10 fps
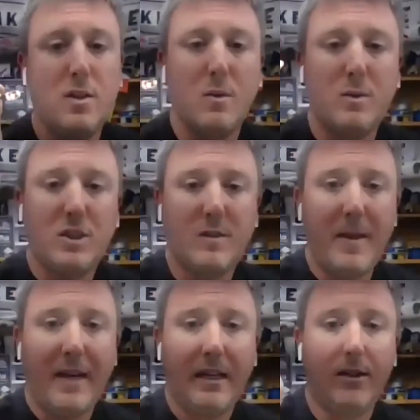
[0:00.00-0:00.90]
So just
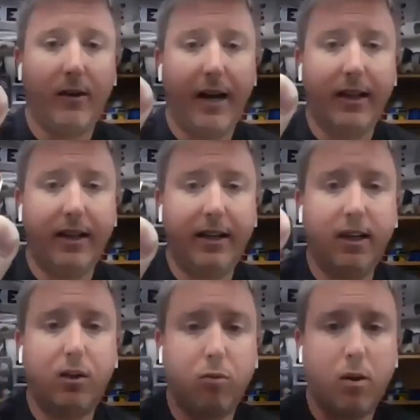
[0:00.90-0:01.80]
making a little
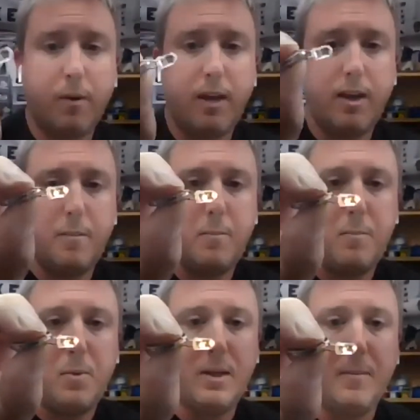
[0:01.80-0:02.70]
LED throwie and
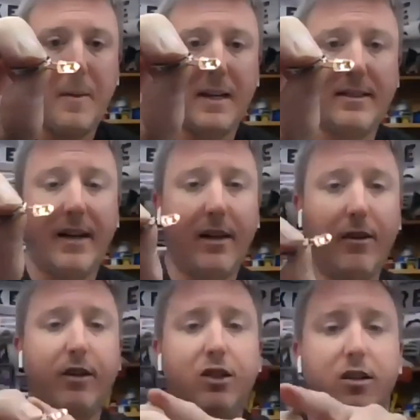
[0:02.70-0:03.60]
putting it back
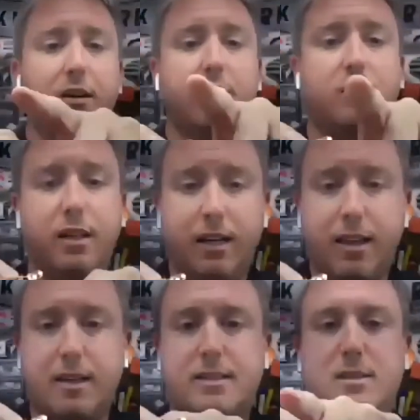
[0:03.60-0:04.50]
together and just understanding
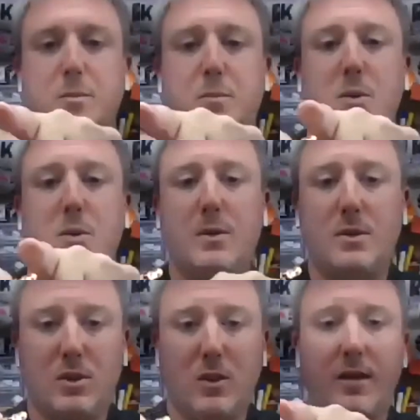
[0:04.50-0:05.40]
that
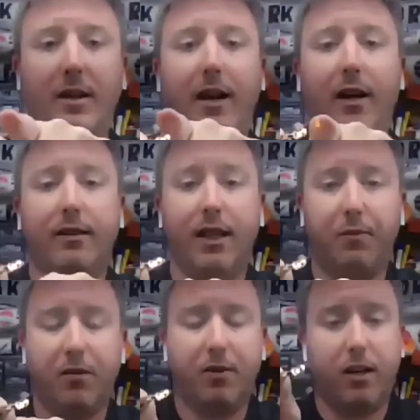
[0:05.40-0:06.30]
simple circuit
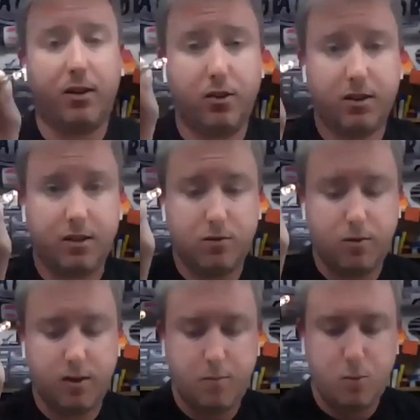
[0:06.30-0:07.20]
concept of electricity is
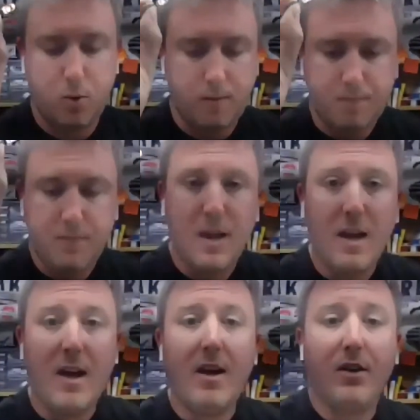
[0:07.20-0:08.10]
really important.
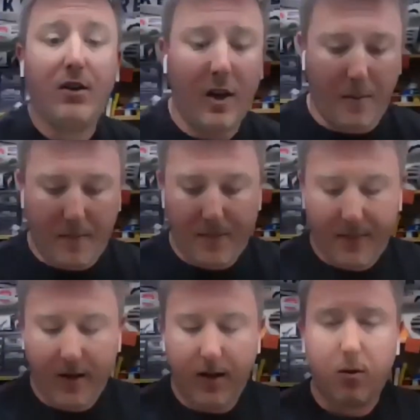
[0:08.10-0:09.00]
So
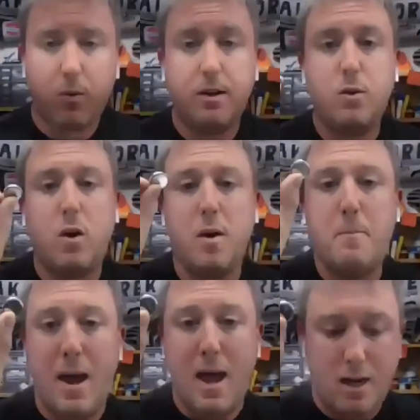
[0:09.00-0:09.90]
we're gonna do our
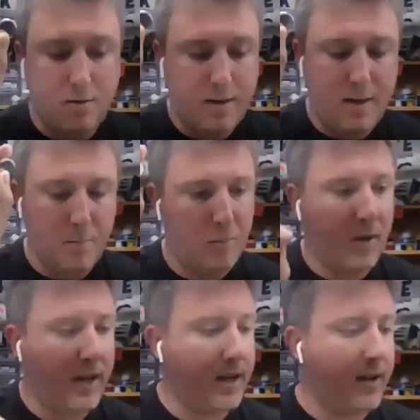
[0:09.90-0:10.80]
battery
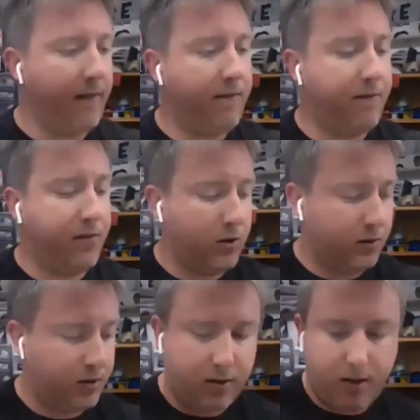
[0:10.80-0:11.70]
brick
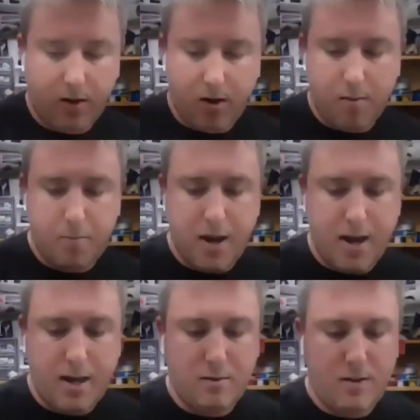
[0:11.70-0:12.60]
first, our
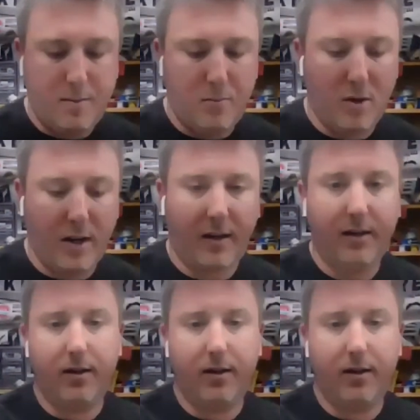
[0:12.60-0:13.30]
battery brick.